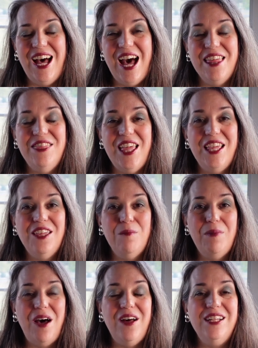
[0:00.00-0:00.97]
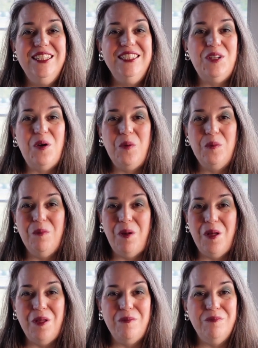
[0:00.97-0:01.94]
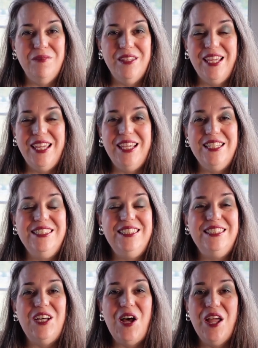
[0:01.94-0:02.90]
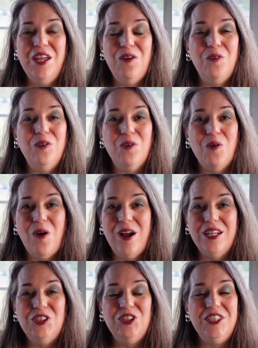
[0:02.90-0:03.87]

I think about his own mom he is dying on the cross.